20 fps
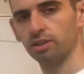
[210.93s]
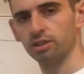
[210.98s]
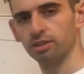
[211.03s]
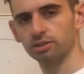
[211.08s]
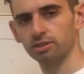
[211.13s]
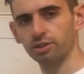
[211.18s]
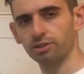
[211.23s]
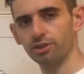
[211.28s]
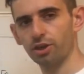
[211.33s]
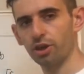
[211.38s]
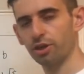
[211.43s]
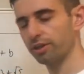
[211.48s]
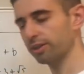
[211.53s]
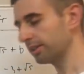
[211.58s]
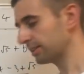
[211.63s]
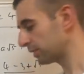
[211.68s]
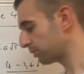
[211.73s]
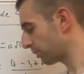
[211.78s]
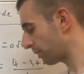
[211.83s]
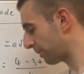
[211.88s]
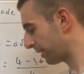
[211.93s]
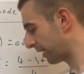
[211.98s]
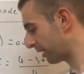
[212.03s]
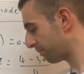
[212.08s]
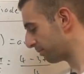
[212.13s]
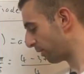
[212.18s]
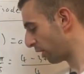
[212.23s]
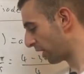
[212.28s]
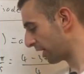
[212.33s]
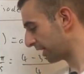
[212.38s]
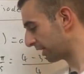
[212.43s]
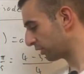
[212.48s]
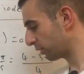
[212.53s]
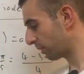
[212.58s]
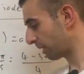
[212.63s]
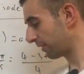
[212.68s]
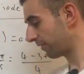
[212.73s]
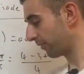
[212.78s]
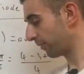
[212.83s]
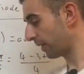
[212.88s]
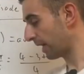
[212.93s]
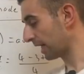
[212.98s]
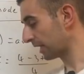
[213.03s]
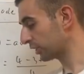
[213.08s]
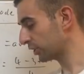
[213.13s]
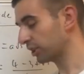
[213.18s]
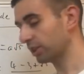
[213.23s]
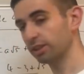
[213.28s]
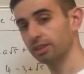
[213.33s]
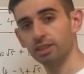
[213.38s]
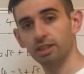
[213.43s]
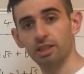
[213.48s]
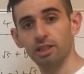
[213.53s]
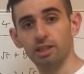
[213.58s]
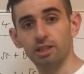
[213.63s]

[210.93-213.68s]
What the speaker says: So notice when we combine it into one fraction,